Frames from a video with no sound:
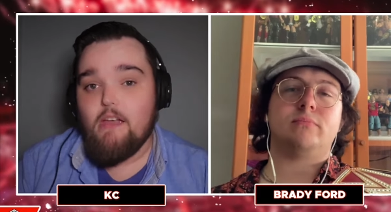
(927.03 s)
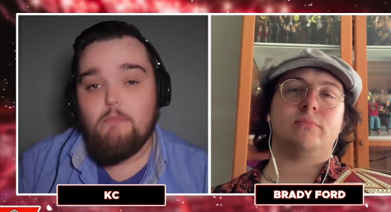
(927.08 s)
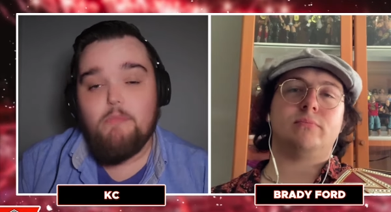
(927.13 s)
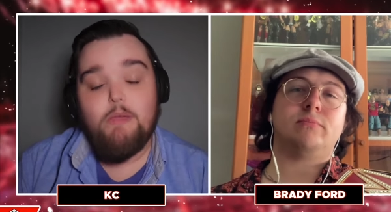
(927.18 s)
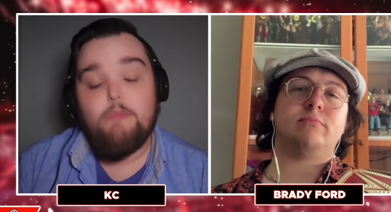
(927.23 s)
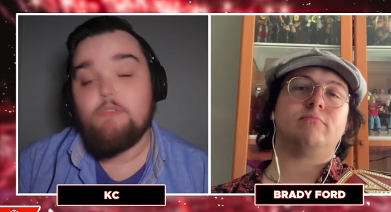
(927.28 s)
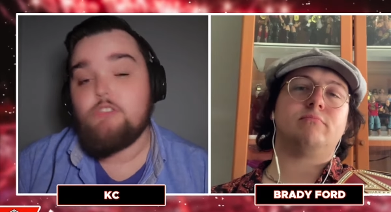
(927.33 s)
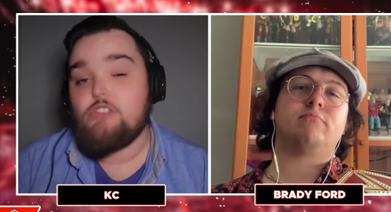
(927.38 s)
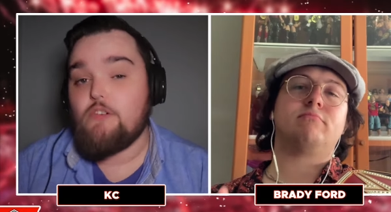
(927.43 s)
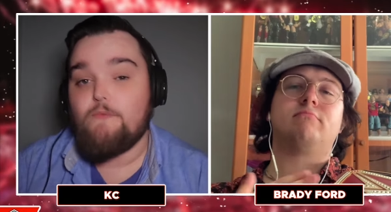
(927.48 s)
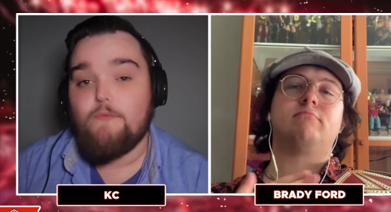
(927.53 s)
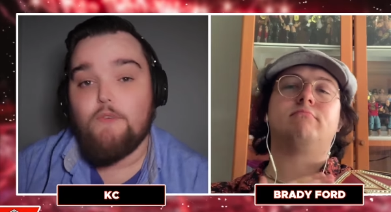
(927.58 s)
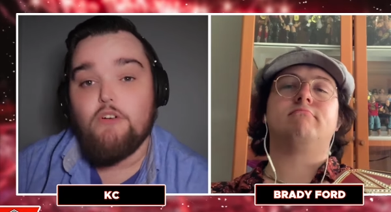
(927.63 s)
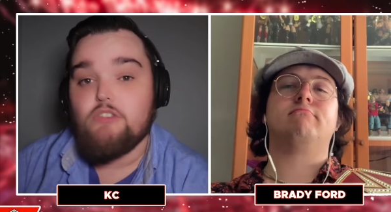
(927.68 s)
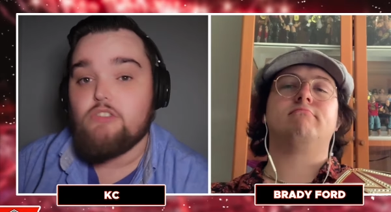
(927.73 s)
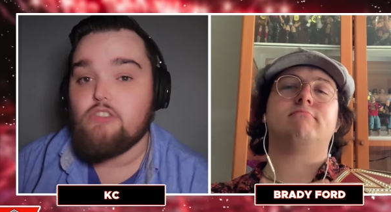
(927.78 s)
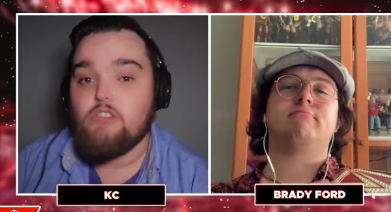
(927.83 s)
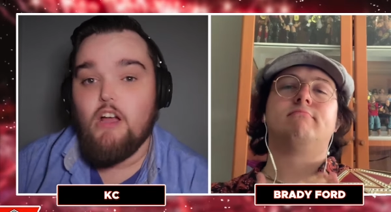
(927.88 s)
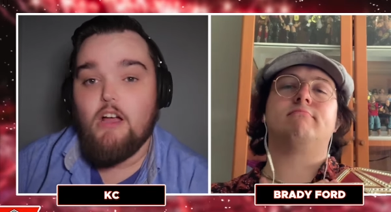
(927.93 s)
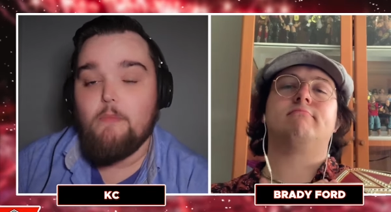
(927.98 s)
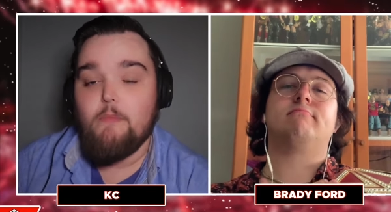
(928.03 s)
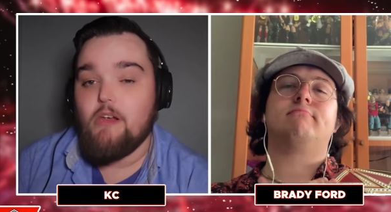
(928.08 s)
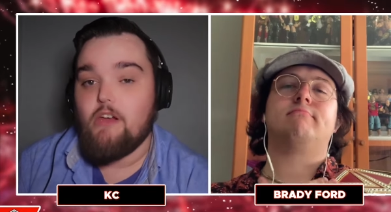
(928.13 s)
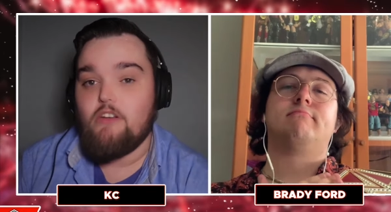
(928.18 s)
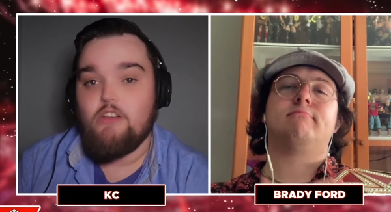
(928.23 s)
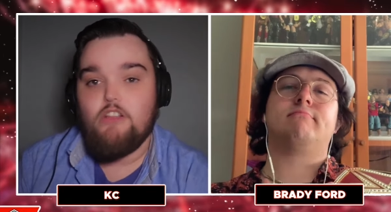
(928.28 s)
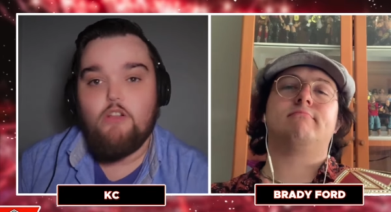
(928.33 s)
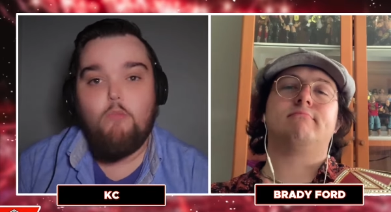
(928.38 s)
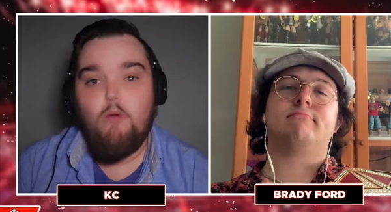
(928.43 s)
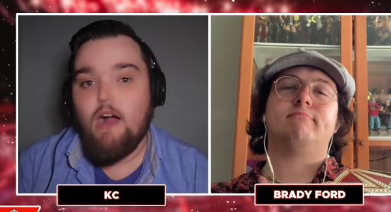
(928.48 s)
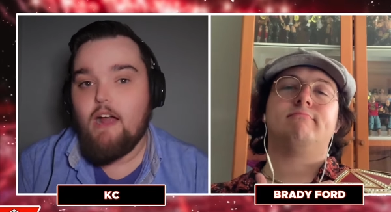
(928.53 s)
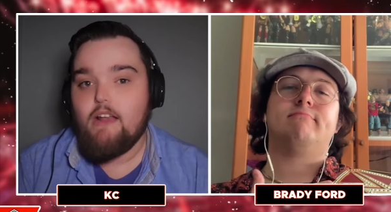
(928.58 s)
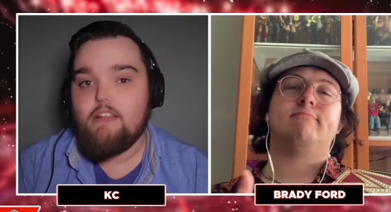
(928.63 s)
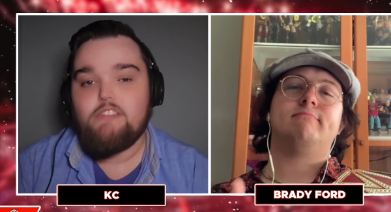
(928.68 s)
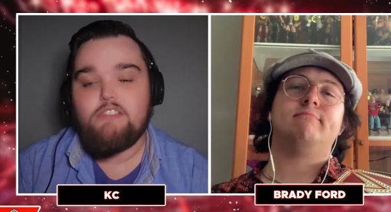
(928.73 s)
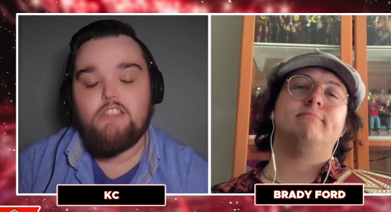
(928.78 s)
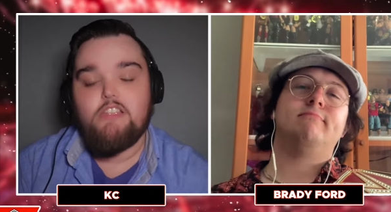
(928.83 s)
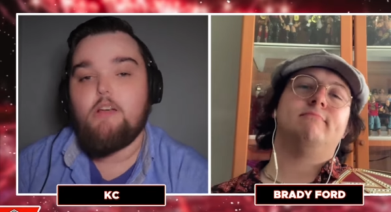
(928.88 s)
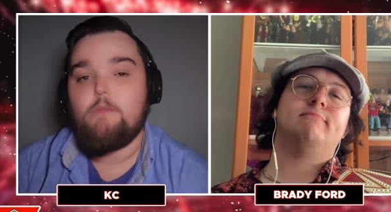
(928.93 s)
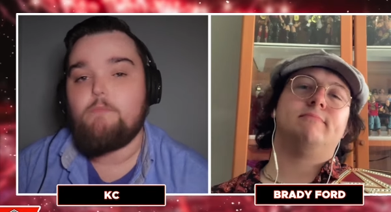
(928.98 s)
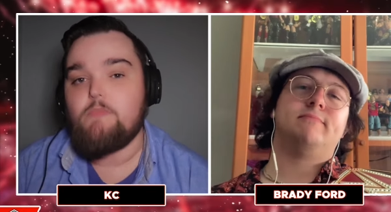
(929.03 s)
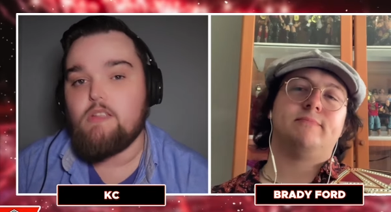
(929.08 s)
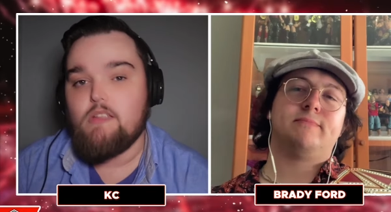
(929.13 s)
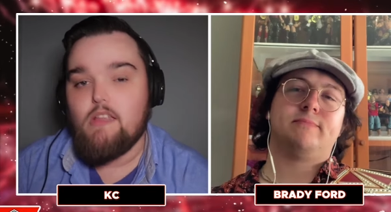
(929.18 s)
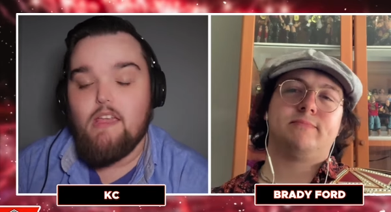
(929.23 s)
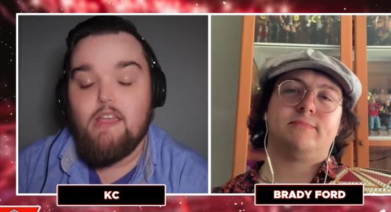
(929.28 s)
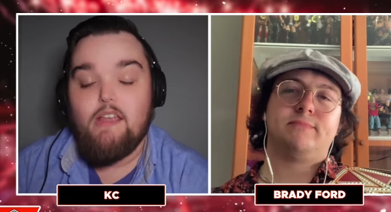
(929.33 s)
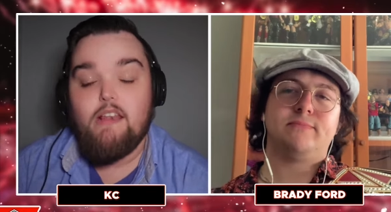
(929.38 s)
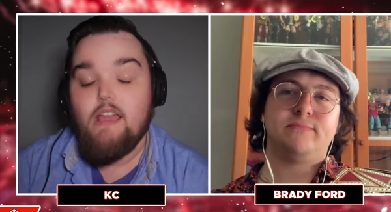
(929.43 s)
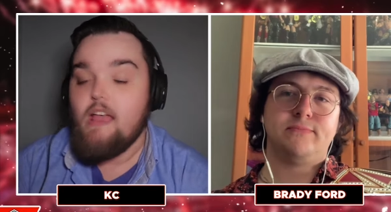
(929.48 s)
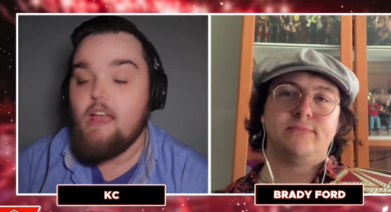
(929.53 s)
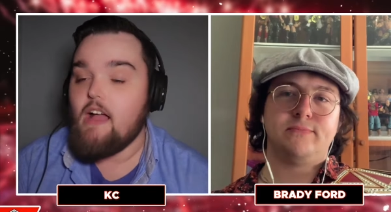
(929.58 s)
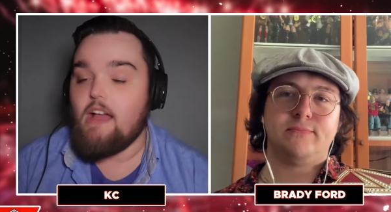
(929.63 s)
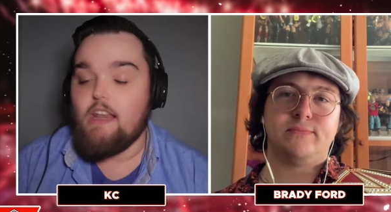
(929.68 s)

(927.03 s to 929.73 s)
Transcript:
Speaker 1: maybe it's your first time here and you want to stay up to date on